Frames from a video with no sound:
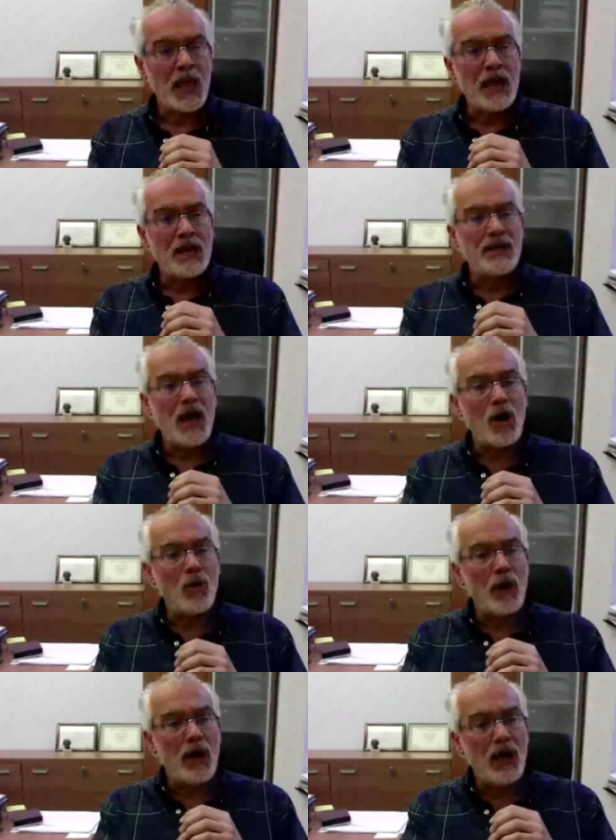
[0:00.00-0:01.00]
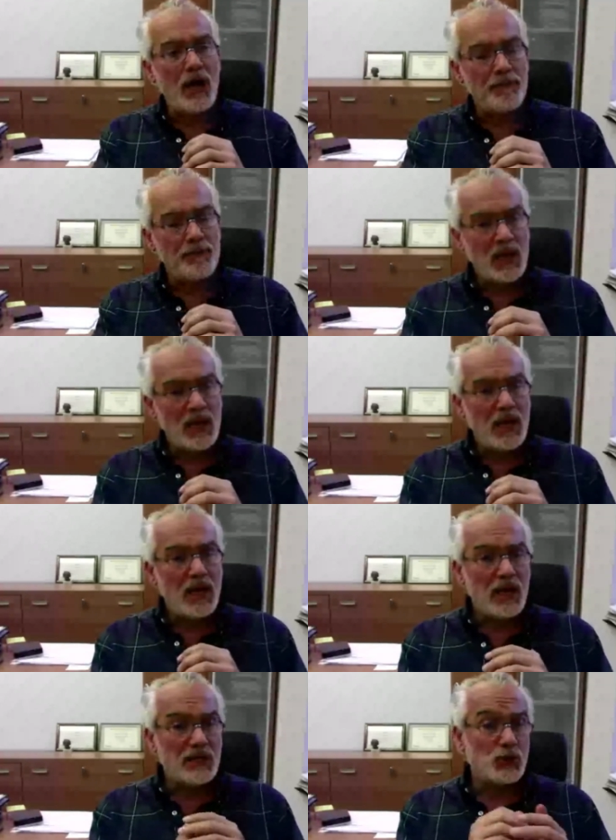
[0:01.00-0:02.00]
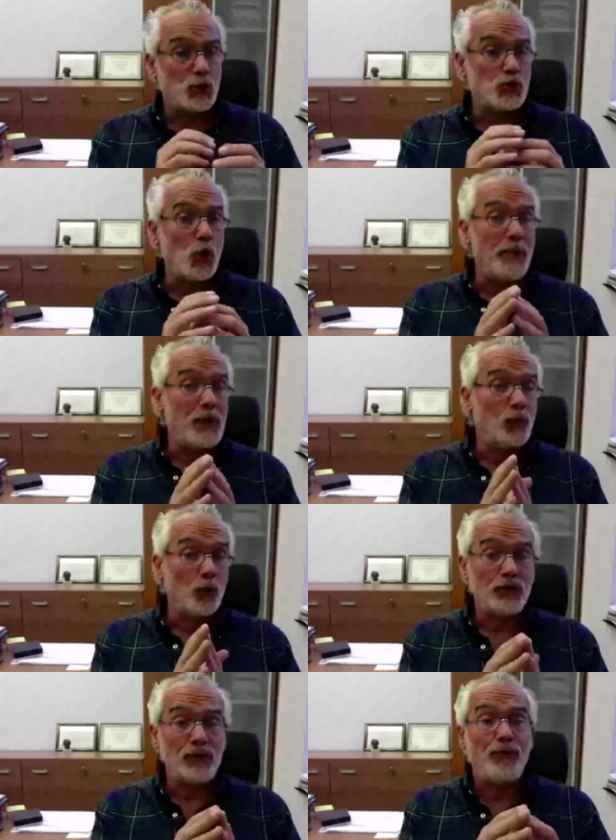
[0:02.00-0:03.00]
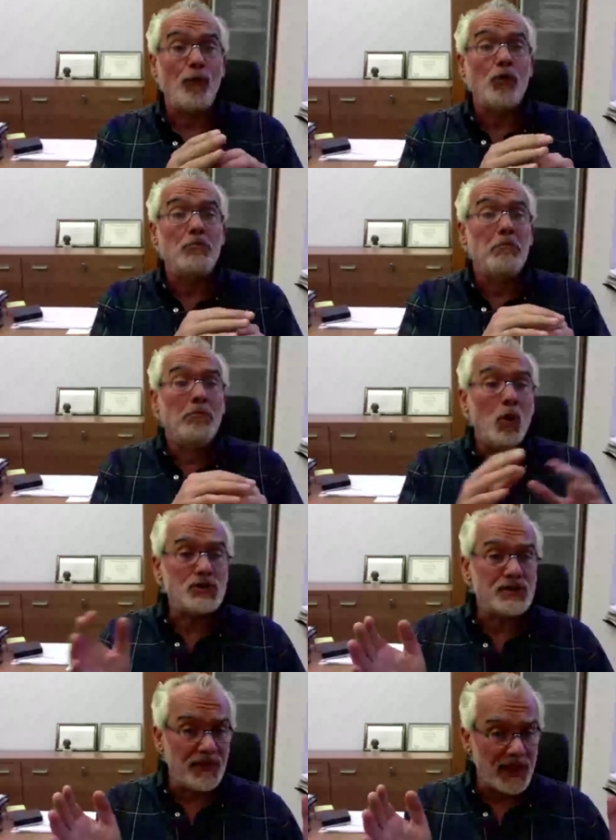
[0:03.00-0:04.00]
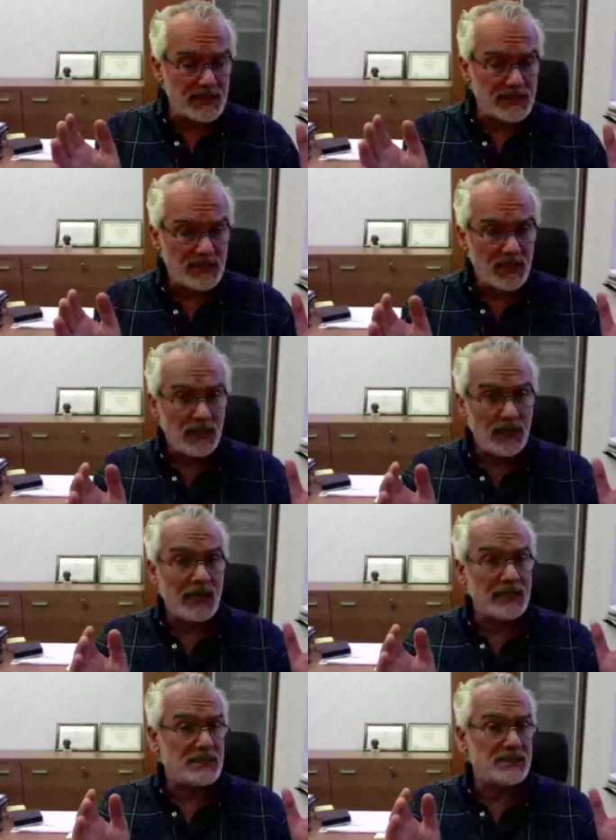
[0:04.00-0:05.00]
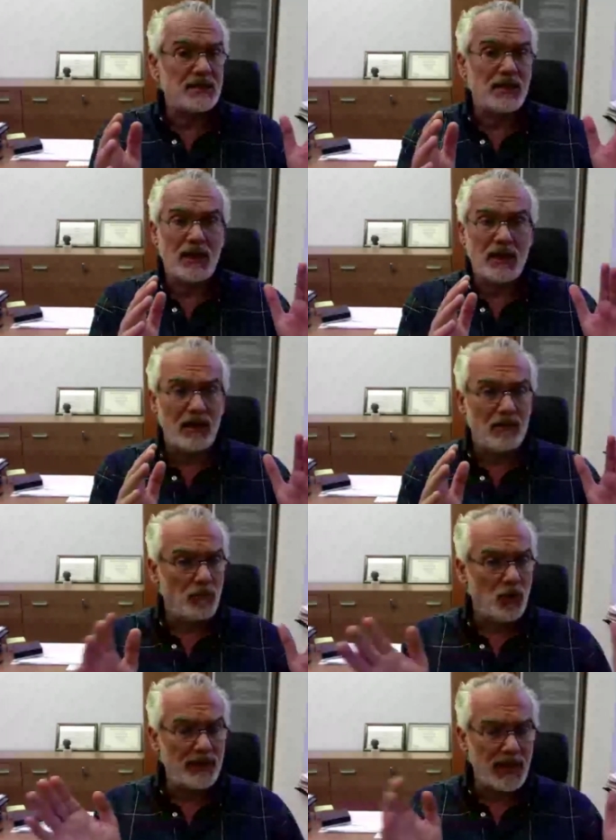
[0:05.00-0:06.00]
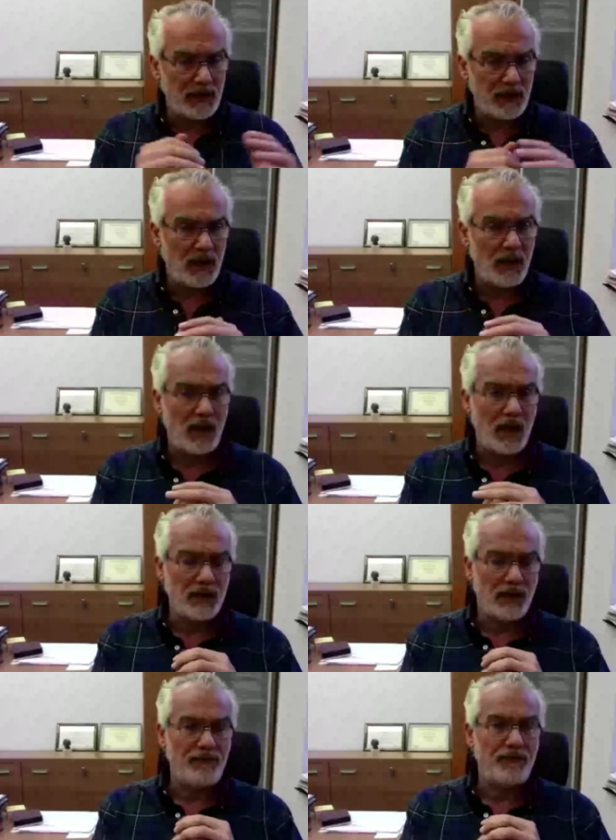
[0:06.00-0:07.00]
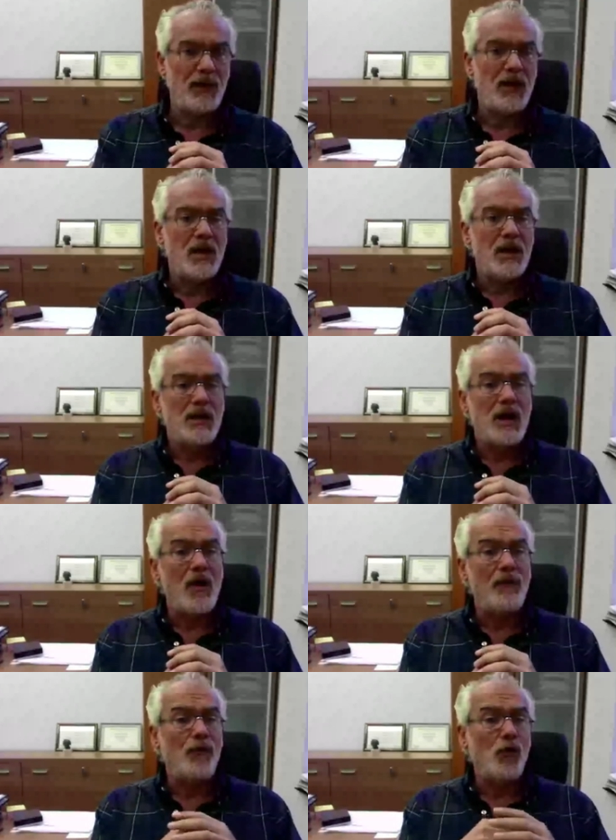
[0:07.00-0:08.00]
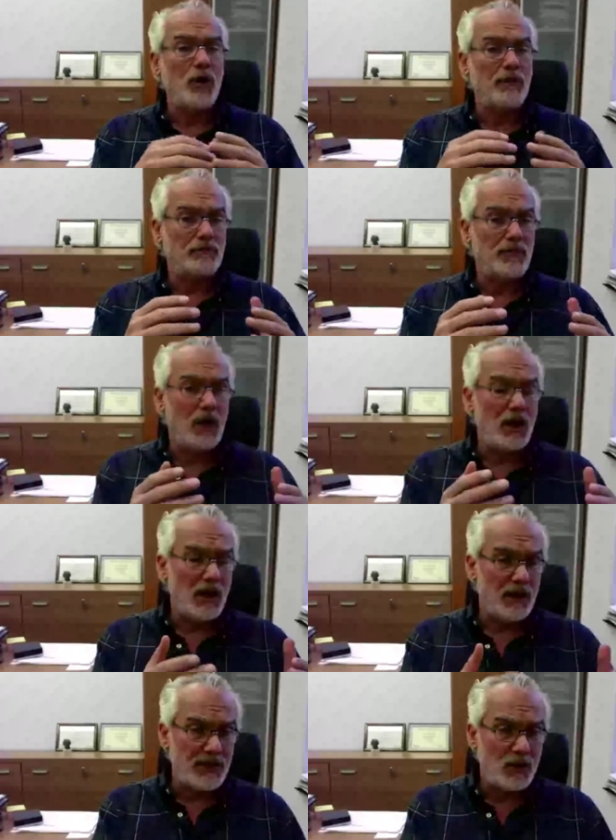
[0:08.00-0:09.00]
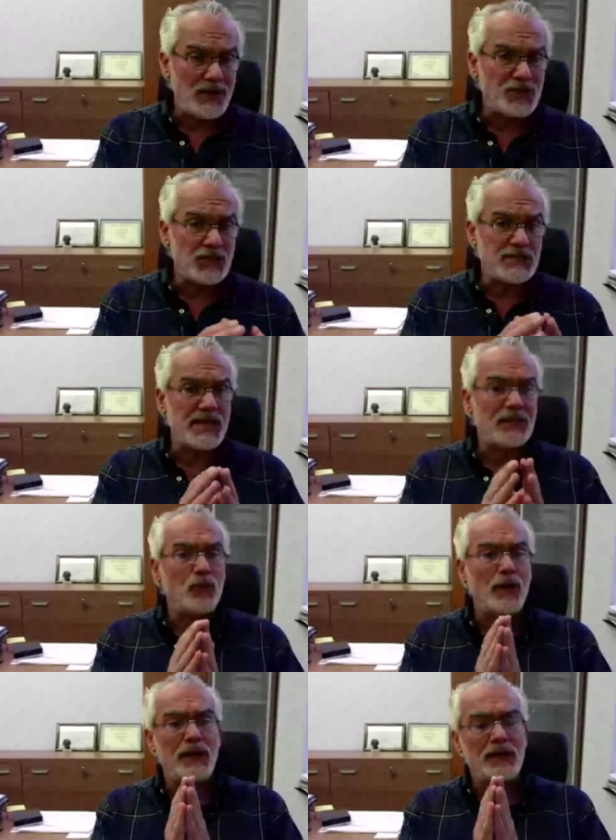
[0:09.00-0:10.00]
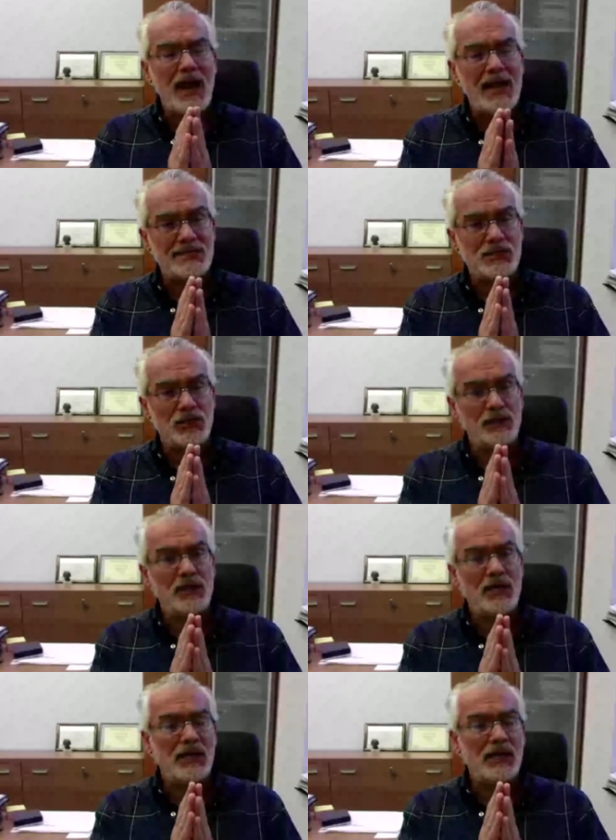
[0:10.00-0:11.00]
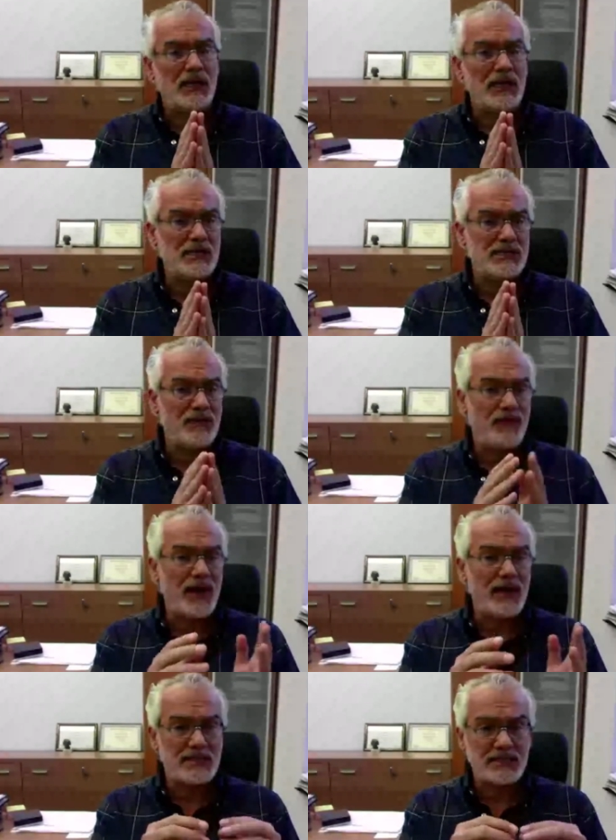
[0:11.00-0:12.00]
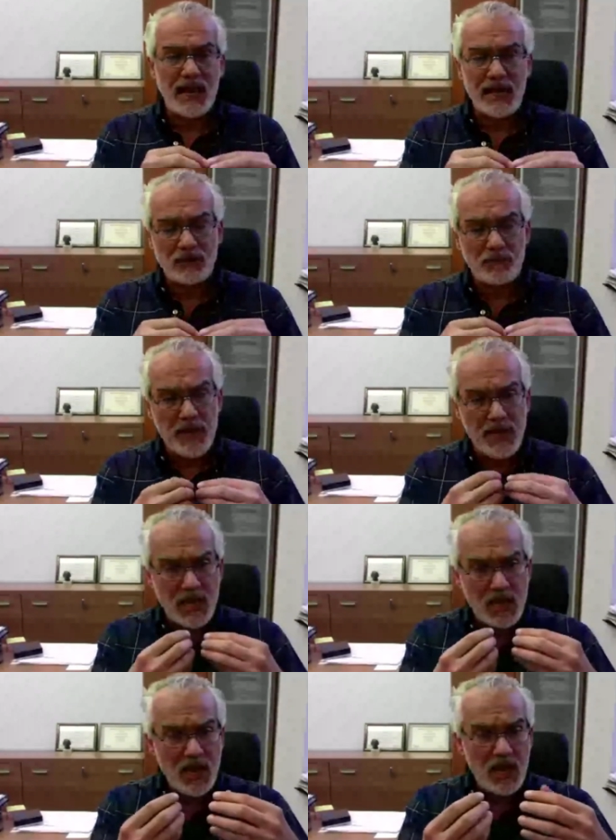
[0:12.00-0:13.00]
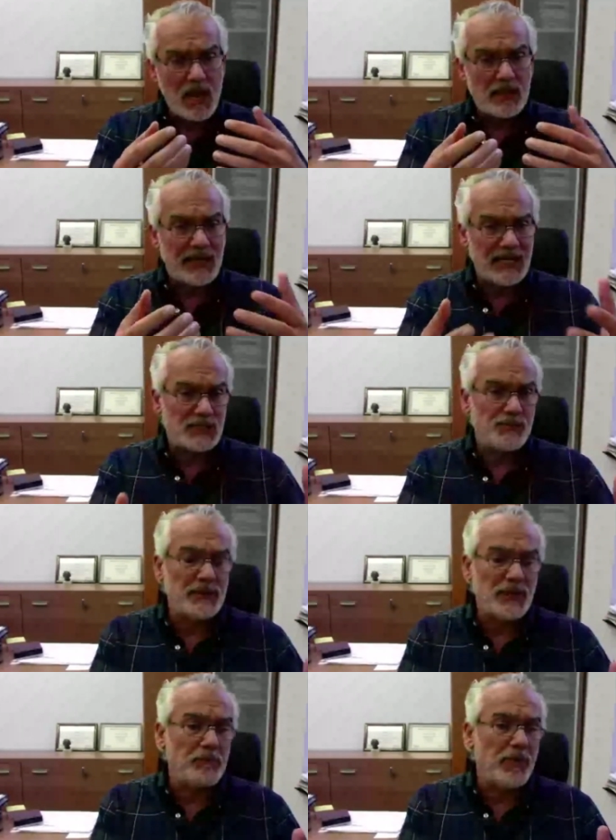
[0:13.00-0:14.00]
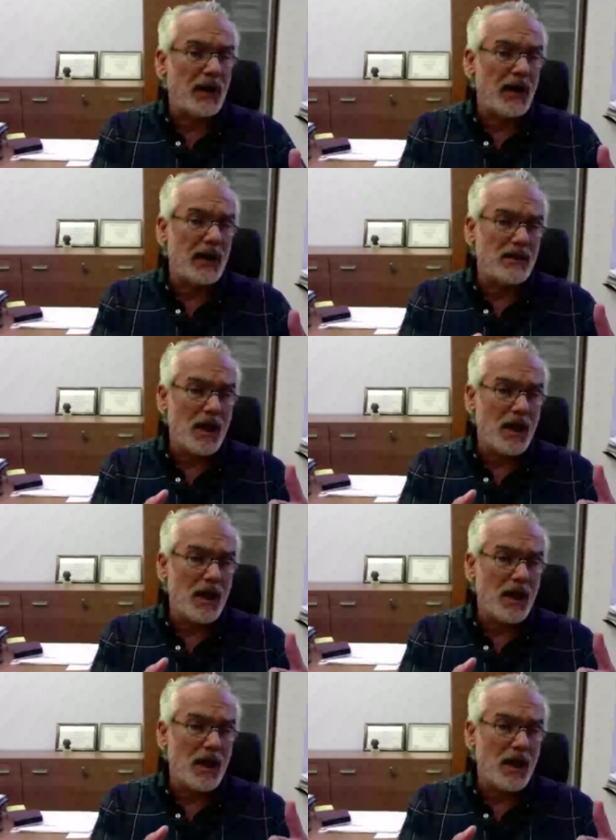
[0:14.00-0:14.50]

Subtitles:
Now, so soap and water for most things is more than enough. Now, for the questions that were answered, is the virus, can it be transmitted by